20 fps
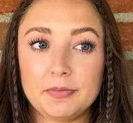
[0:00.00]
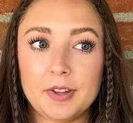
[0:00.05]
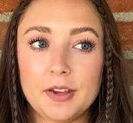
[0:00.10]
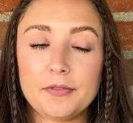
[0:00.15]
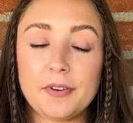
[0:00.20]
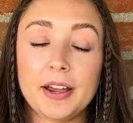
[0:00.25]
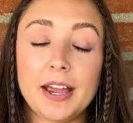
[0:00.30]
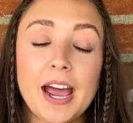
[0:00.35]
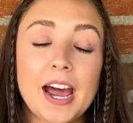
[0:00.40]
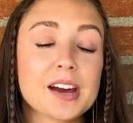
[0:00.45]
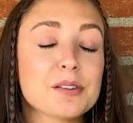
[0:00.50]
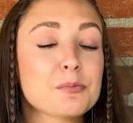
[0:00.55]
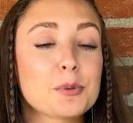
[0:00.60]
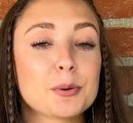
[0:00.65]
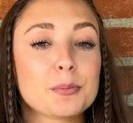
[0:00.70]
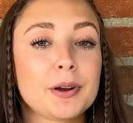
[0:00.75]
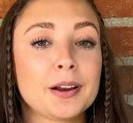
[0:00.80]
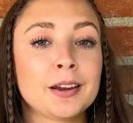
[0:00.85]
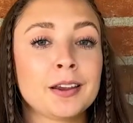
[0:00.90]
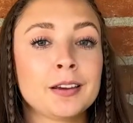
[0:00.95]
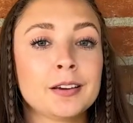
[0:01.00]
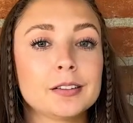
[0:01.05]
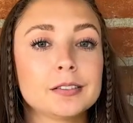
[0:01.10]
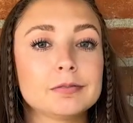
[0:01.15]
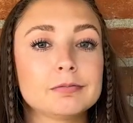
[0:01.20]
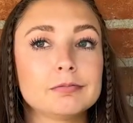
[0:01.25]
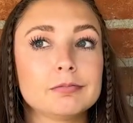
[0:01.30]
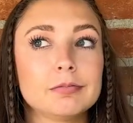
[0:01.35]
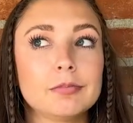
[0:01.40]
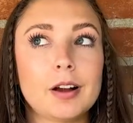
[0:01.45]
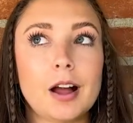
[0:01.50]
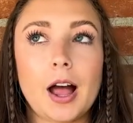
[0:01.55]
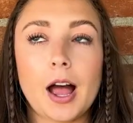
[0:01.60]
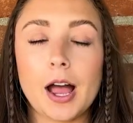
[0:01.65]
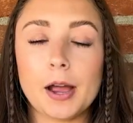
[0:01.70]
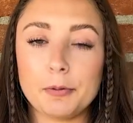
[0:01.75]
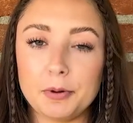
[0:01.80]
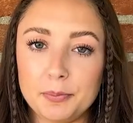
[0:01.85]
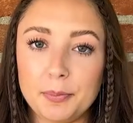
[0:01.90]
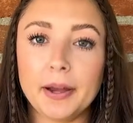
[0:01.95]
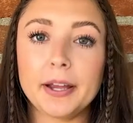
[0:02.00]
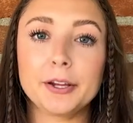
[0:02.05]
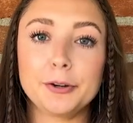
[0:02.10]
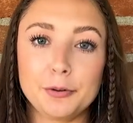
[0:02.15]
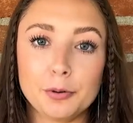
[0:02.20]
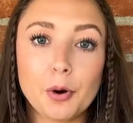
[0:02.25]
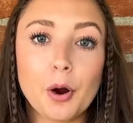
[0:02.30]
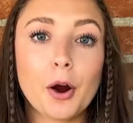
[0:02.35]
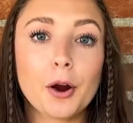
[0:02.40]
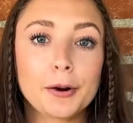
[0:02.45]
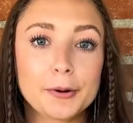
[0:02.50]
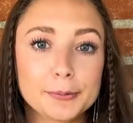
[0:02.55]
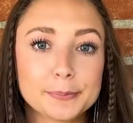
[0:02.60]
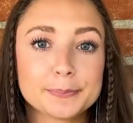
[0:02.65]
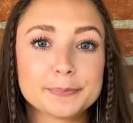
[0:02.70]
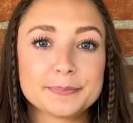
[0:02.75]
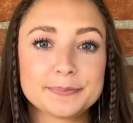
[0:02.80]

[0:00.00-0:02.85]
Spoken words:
If I had more money, I would buy a new car.